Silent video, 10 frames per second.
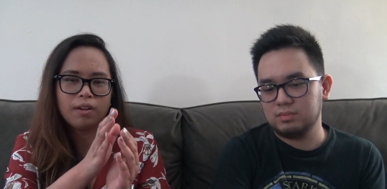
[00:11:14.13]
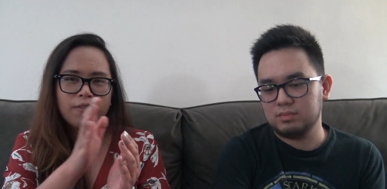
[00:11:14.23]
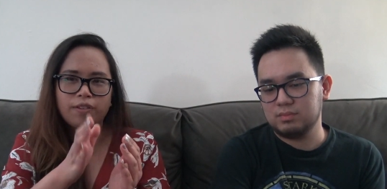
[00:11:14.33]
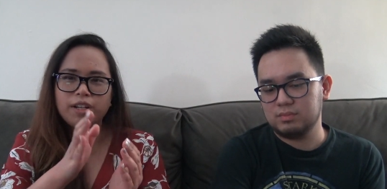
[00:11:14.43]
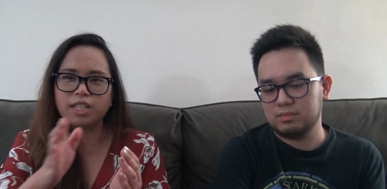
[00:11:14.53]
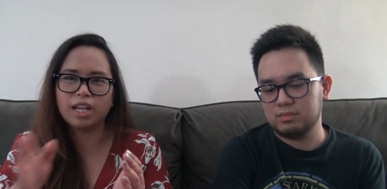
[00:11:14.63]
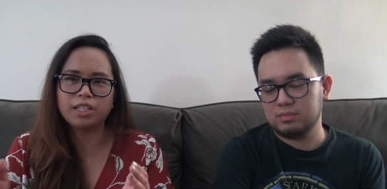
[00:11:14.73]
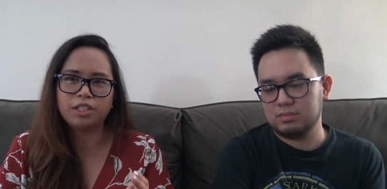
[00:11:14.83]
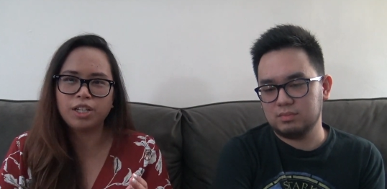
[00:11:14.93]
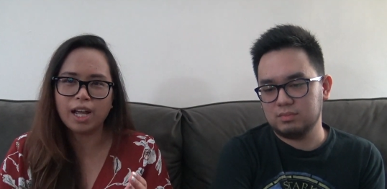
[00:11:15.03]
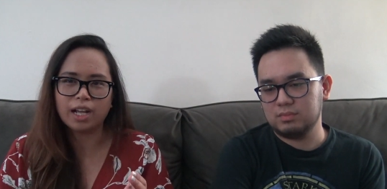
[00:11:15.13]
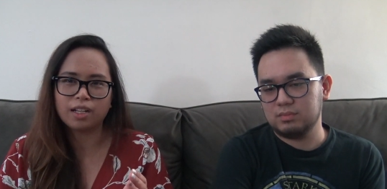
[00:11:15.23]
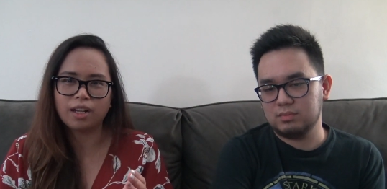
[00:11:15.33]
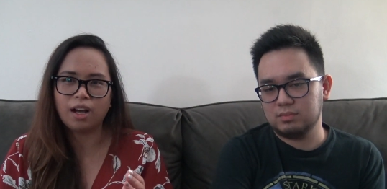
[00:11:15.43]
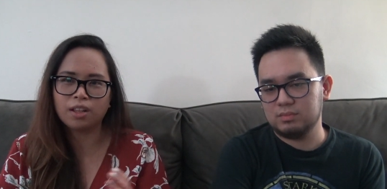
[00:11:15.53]
Speaker 1: Frieza in check.
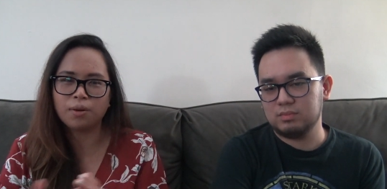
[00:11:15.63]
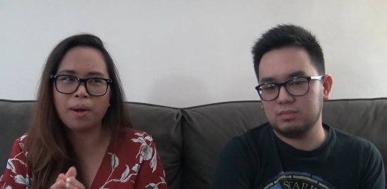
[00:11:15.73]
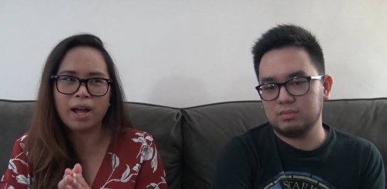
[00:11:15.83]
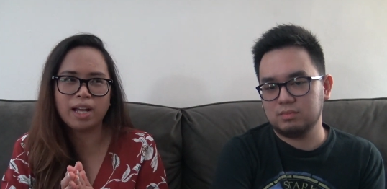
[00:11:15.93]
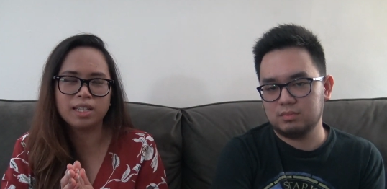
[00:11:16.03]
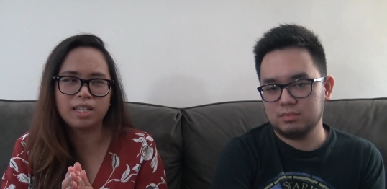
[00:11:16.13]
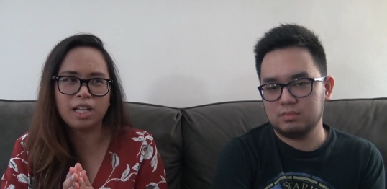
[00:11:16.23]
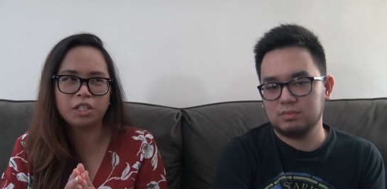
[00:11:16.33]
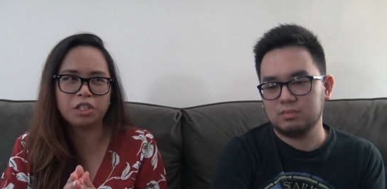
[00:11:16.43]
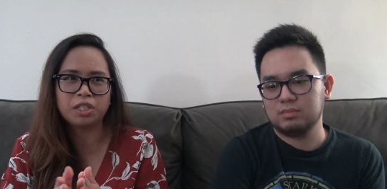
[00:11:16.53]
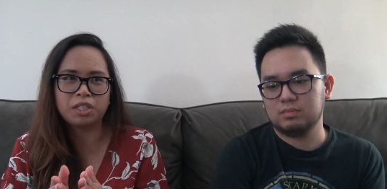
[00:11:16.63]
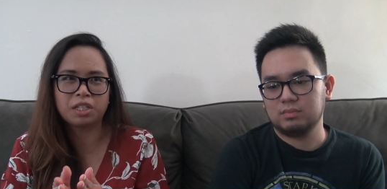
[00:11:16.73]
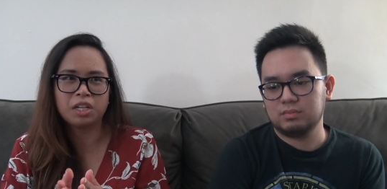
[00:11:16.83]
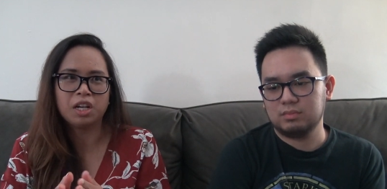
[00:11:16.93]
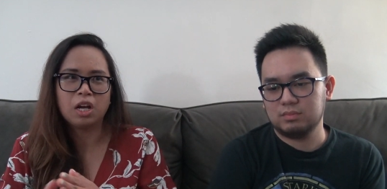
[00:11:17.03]
Otherwise, he'll just
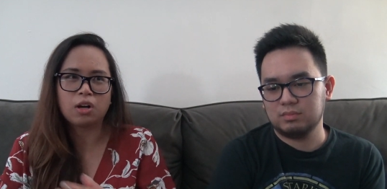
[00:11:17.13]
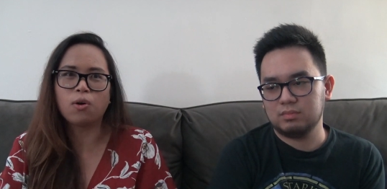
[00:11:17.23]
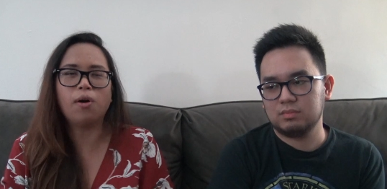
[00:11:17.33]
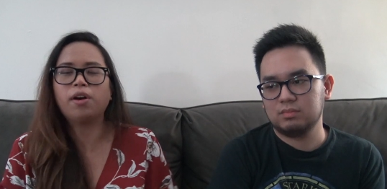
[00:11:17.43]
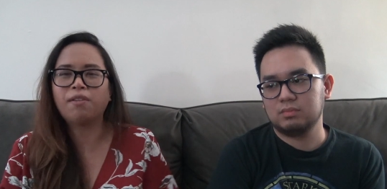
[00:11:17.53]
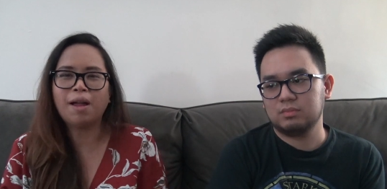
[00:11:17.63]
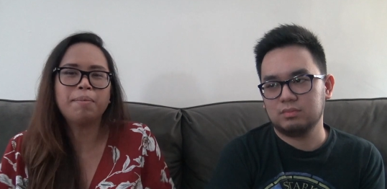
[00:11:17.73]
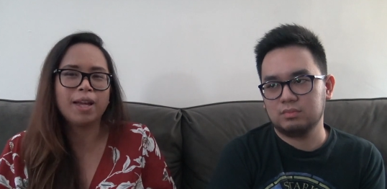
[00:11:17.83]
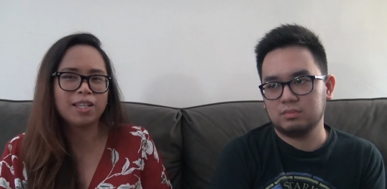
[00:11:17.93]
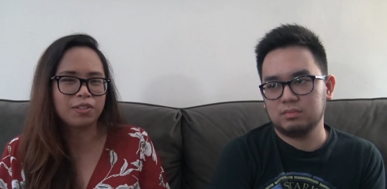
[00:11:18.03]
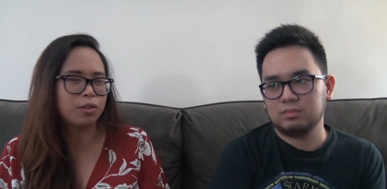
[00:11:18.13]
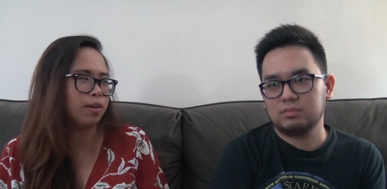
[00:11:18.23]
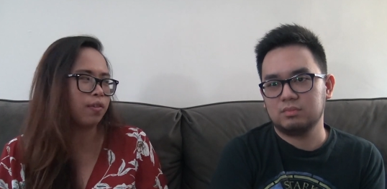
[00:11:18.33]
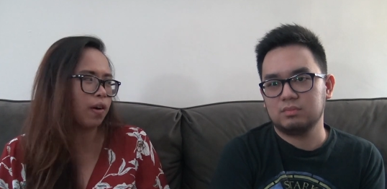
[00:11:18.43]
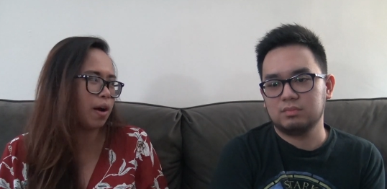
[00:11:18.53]
go on a rampage for
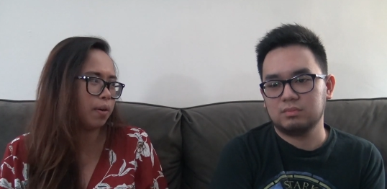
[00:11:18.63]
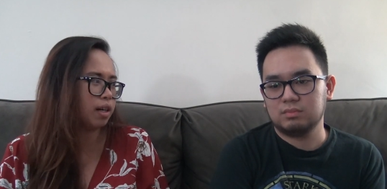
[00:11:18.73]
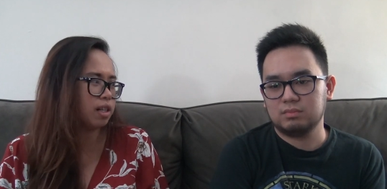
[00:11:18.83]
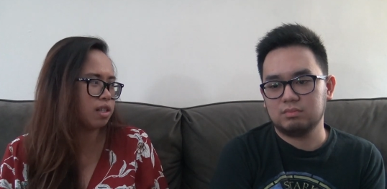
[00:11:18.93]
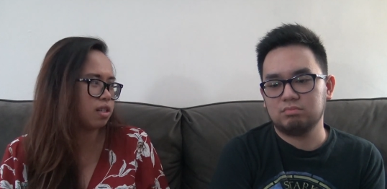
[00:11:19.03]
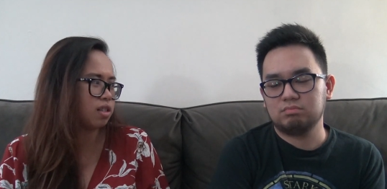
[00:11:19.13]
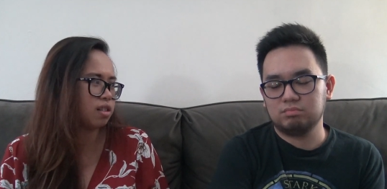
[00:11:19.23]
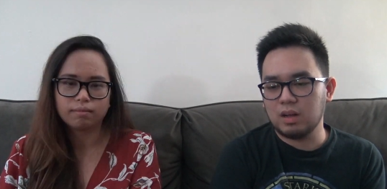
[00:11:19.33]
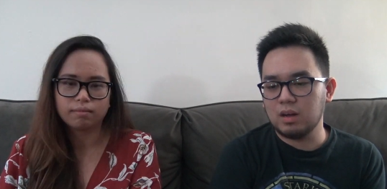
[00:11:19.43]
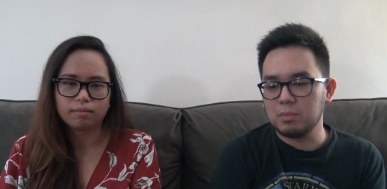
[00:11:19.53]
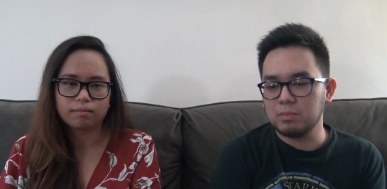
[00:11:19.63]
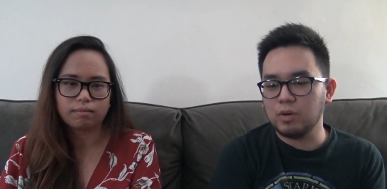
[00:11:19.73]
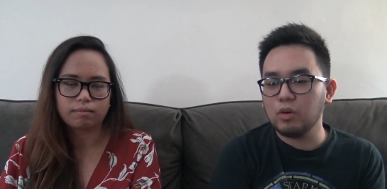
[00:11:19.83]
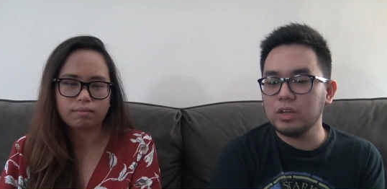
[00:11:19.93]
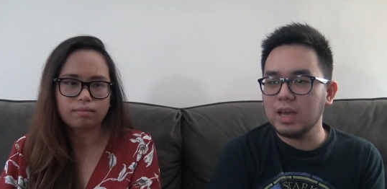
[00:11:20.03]
24 hours.
Speaker 2: Um.
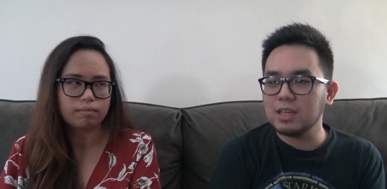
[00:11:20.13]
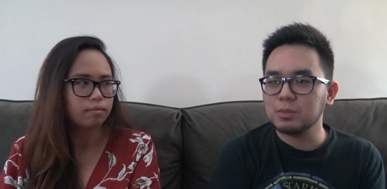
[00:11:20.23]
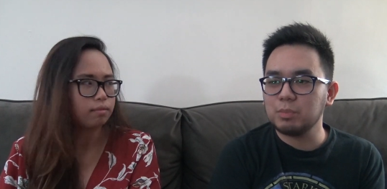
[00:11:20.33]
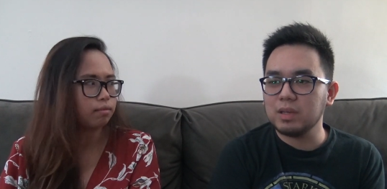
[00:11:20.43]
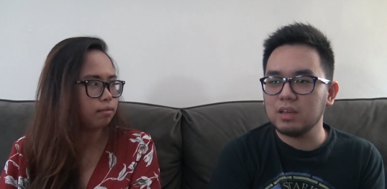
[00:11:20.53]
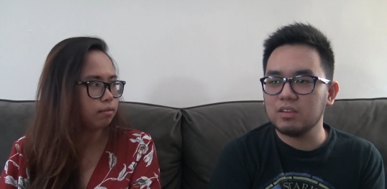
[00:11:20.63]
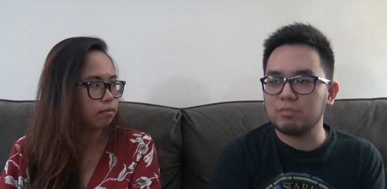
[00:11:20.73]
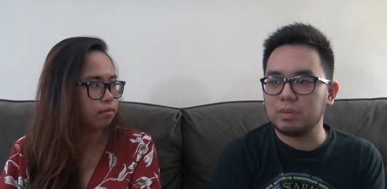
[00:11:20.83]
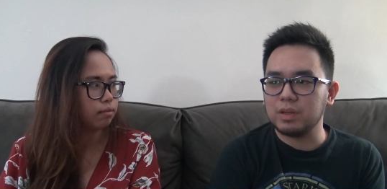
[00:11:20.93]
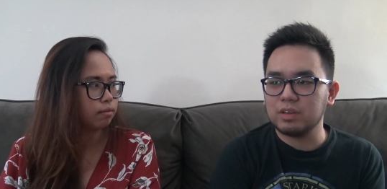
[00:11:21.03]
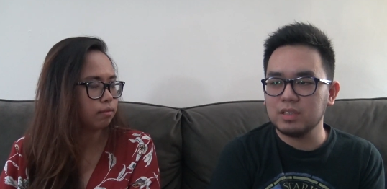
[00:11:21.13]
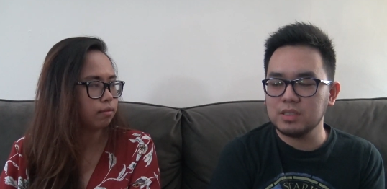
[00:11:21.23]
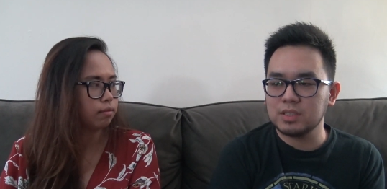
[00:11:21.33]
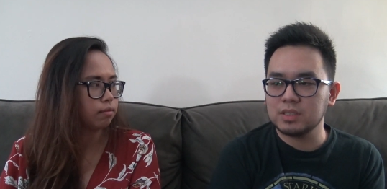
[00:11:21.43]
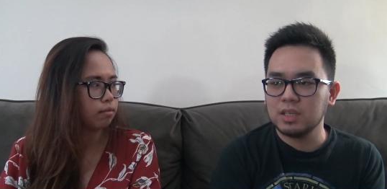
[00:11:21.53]
Oh yeah. Speaking of
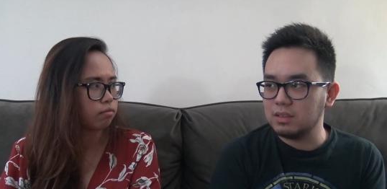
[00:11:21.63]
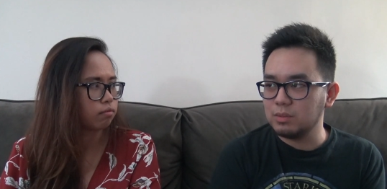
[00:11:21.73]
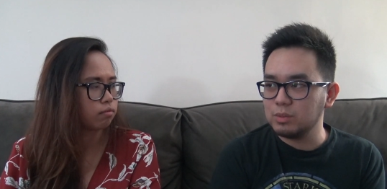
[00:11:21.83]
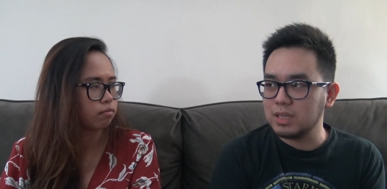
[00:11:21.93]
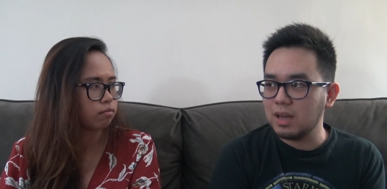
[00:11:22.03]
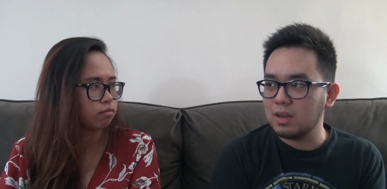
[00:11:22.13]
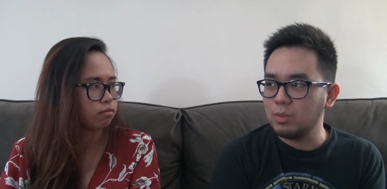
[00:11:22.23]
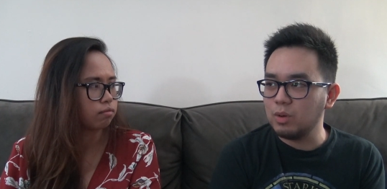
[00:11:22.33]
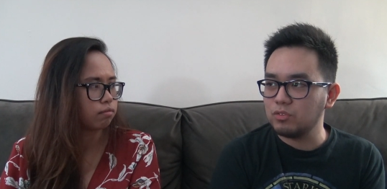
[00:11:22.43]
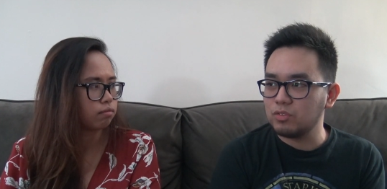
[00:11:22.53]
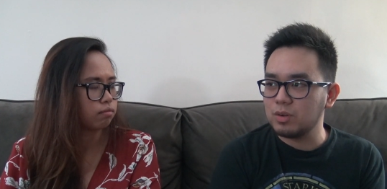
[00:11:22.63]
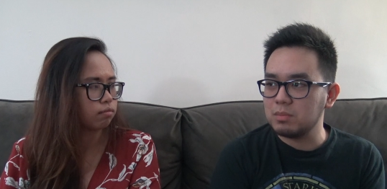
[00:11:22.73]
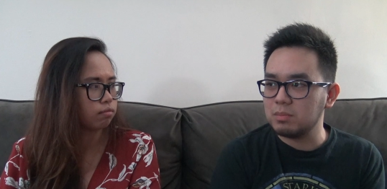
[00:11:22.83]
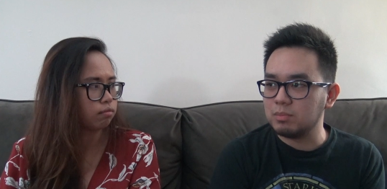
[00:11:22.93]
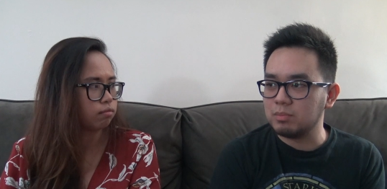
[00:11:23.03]
Beerus, there was that quote
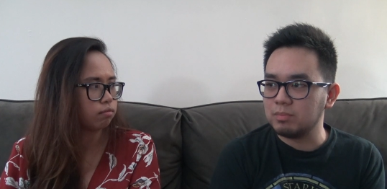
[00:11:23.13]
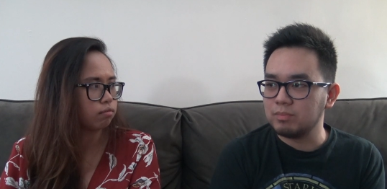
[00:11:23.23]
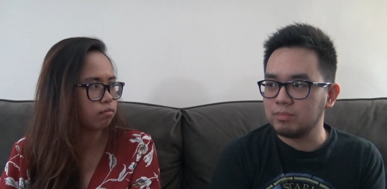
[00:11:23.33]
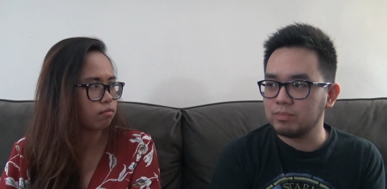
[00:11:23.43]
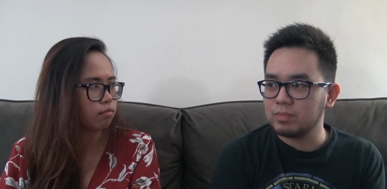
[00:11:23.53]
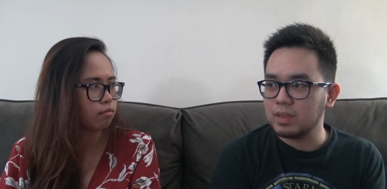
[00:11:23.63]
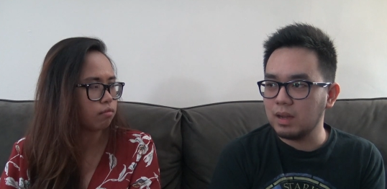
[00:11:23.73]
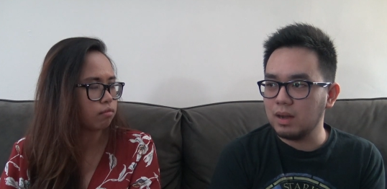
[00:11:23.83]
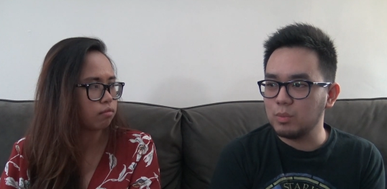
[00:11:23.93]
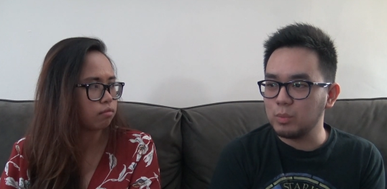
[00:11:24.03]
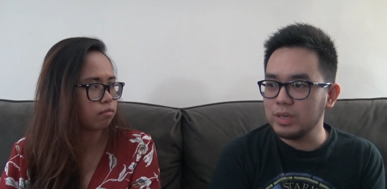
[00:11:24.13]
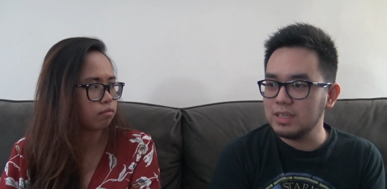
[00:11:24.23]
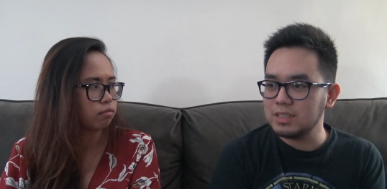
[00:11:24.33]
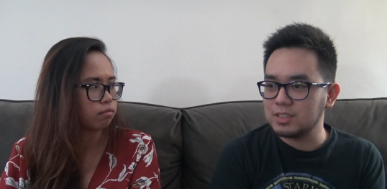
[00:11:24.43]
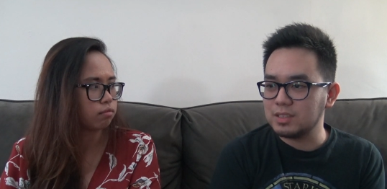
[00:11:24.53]
from uh,
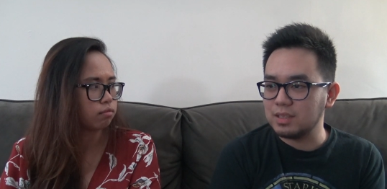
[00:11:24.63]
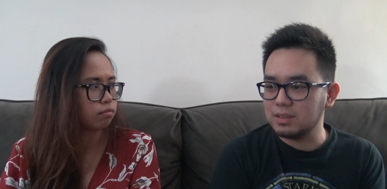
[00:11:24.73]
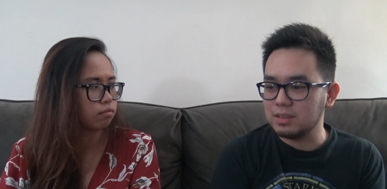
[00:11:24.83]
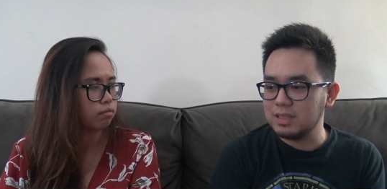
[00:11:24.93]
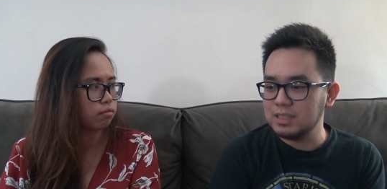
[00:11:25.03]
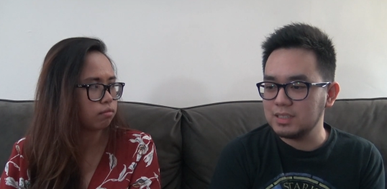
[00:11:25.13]
Whis. He